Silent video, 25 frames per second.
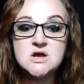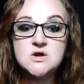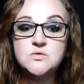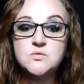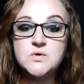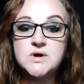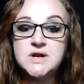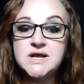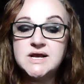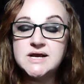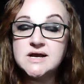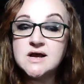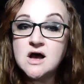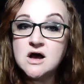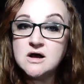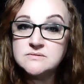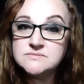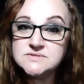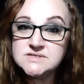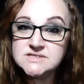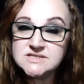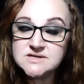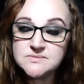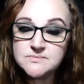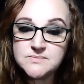When it
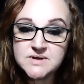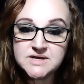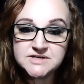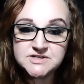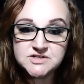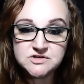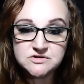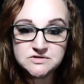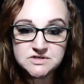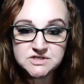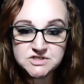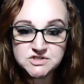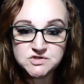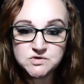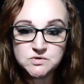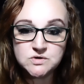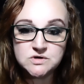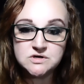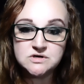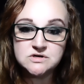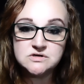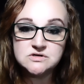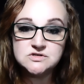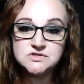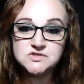comes to mental
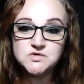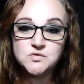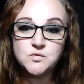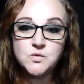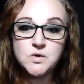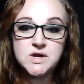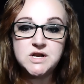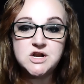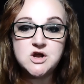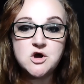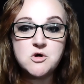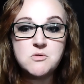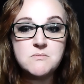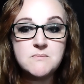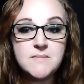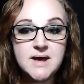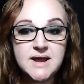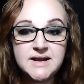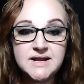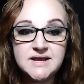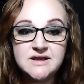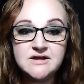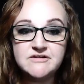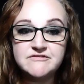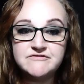disorders, we know
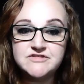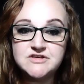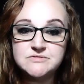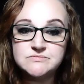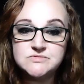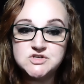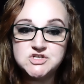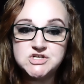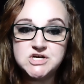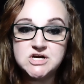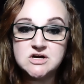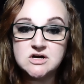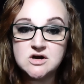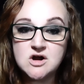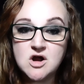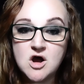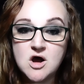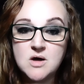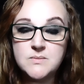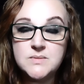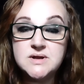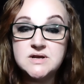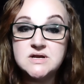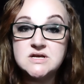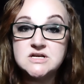many of them share
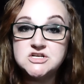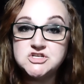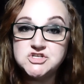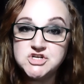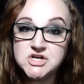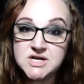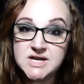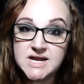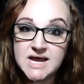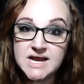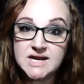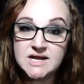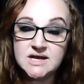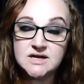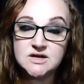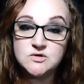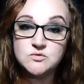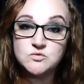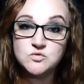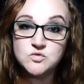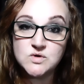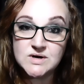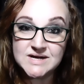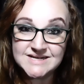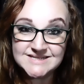common genetic
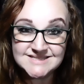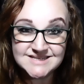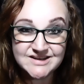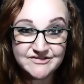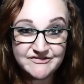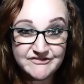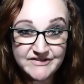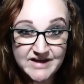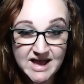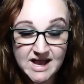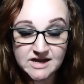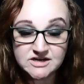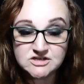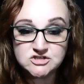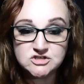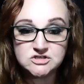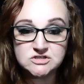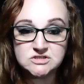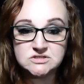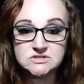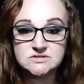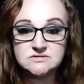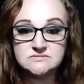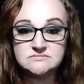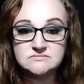risk
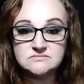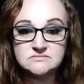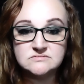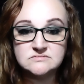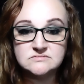factors.